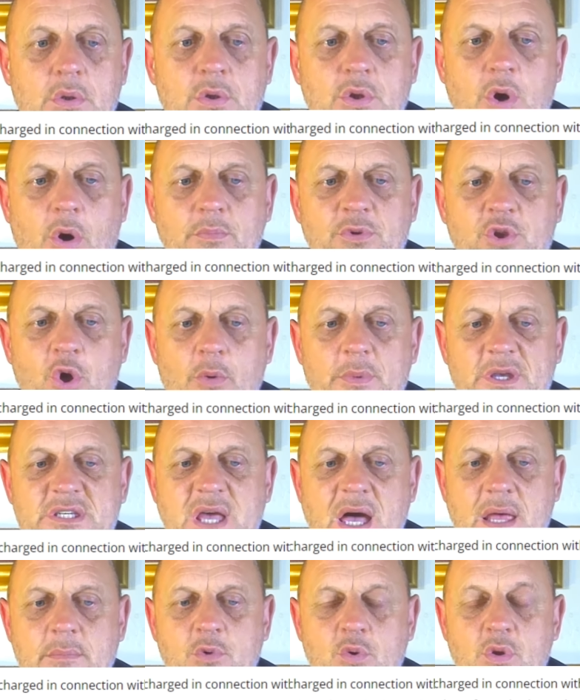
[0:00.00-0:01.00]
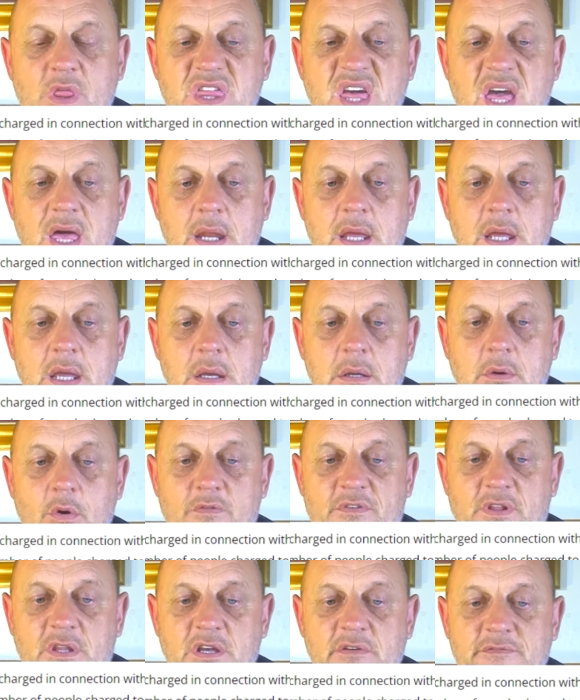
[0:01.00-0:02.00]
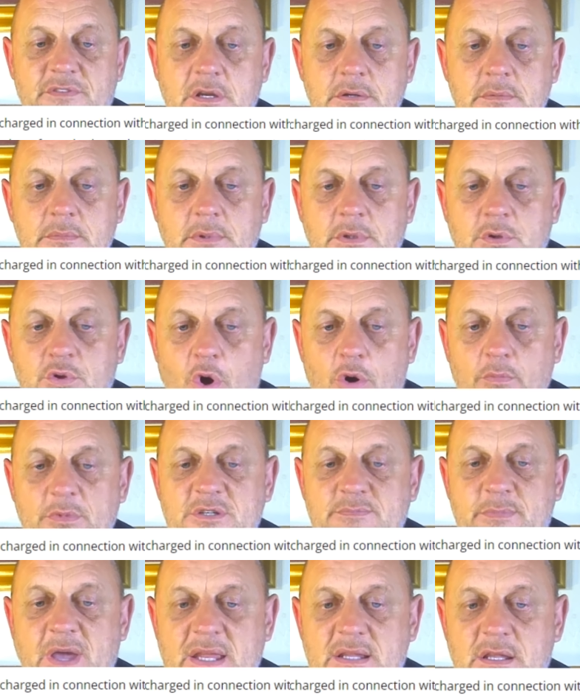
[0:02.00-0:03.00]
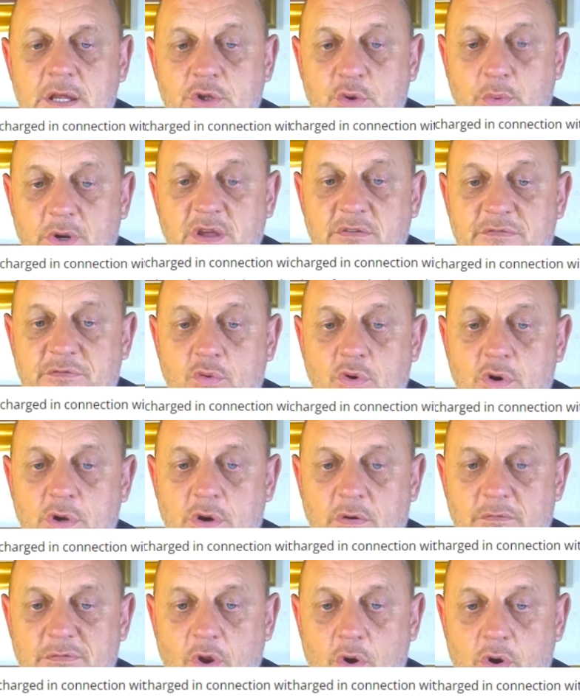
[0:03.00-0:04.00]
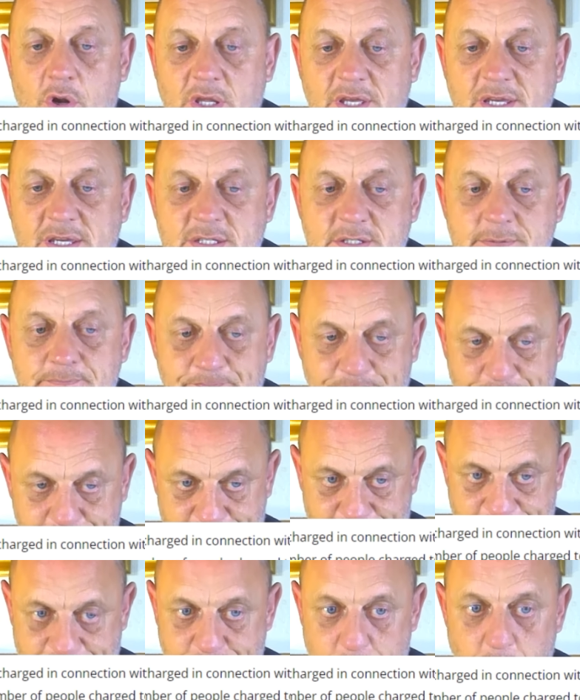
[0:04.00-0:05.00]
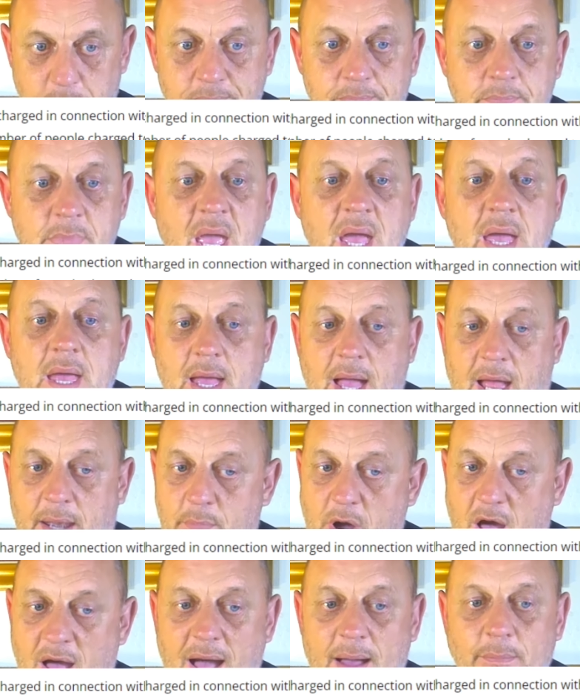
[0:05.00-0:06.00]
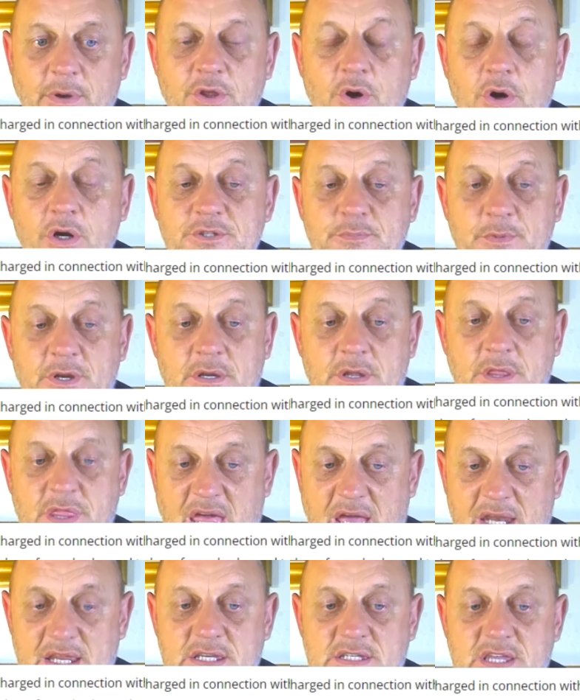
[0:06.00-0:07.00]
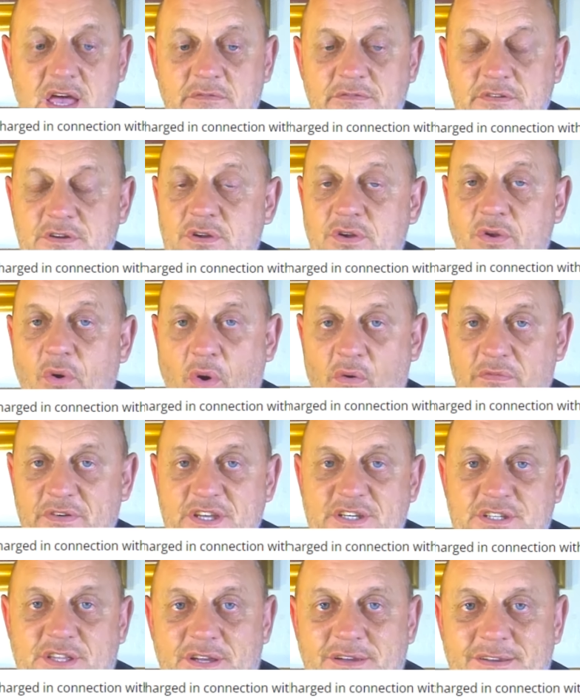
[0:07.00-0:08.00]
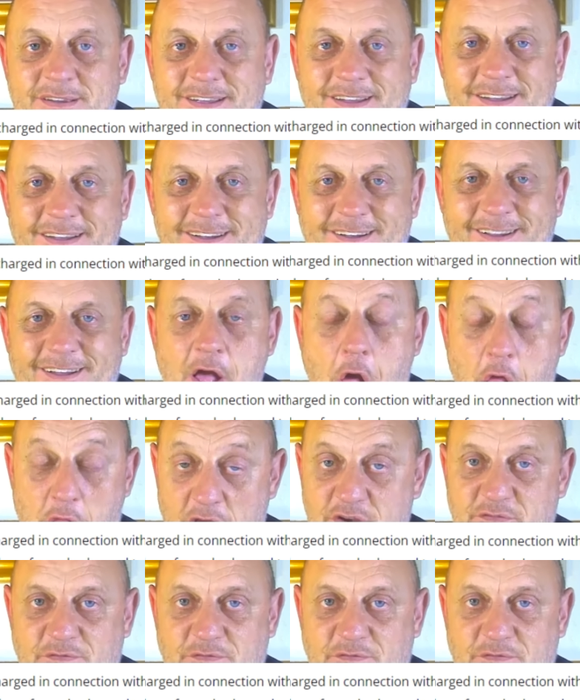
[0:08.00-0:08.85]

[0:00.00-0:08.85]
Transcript: Thomas Arnold, 30, of Clevedon, Thomas Medler, 24, of Lochlea's, and Mohamed Osman, 37, of Easton. This